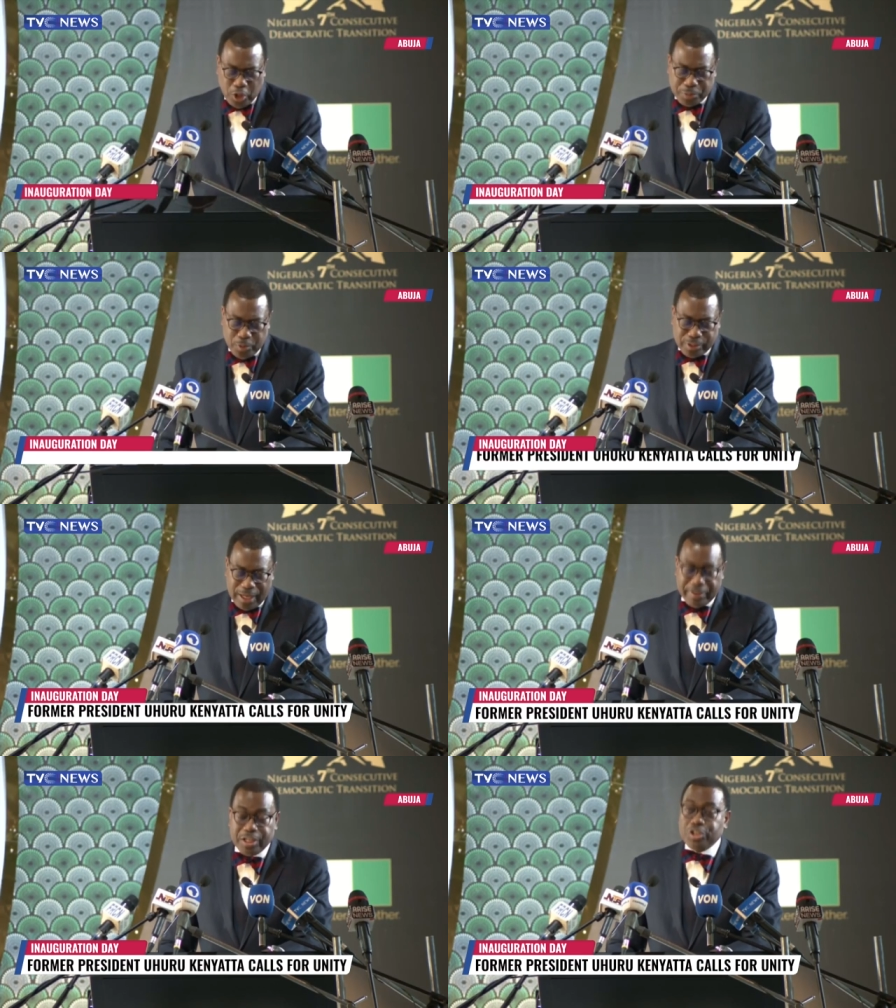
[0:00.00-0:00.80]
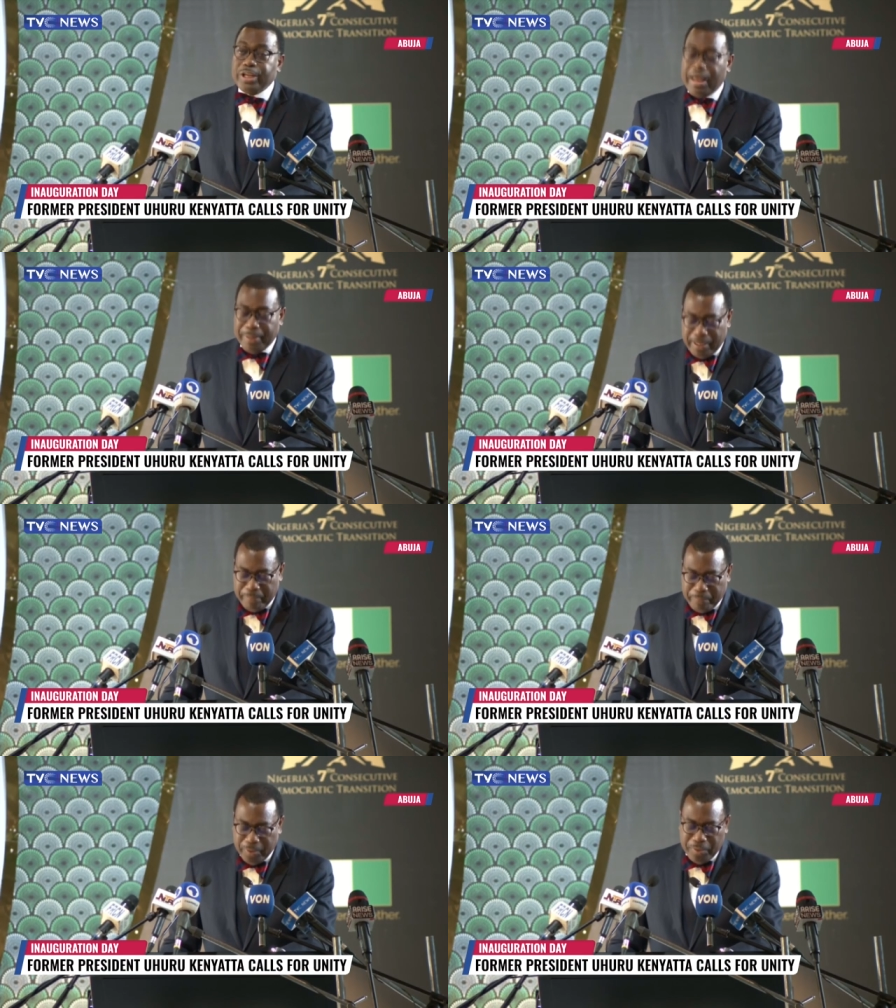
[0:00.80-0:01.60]
The theme of the presidential
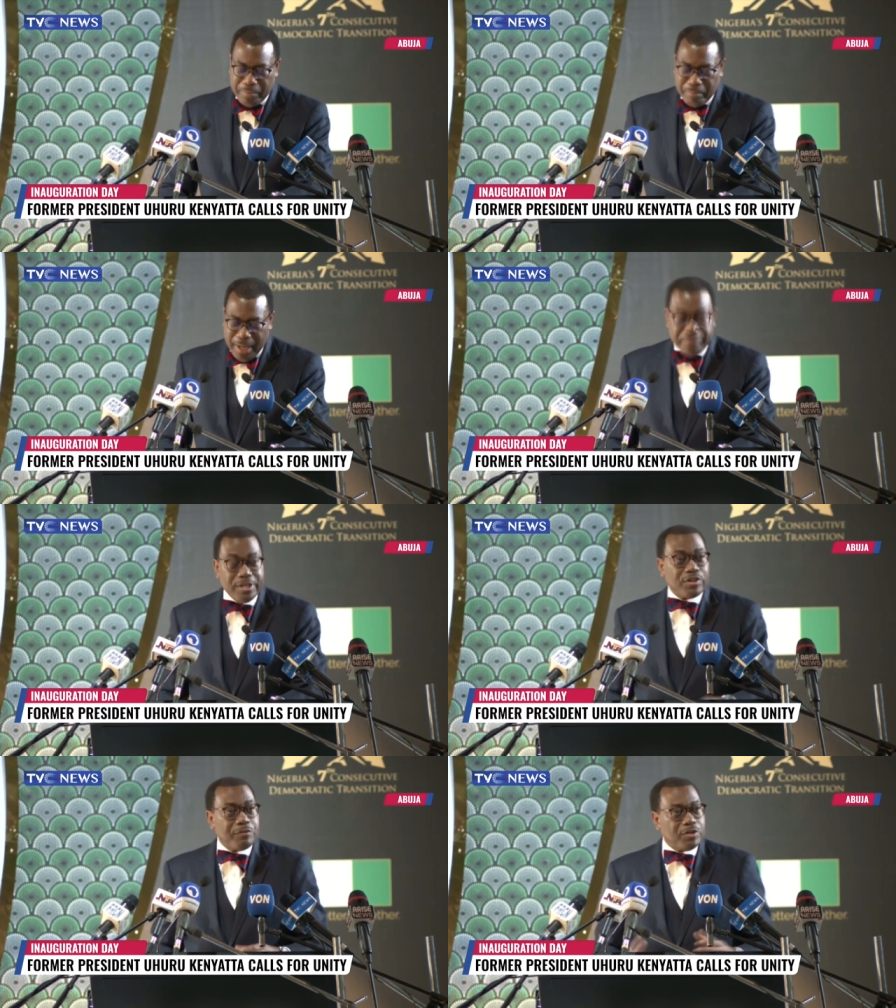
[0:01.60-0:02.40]
inauguration lecture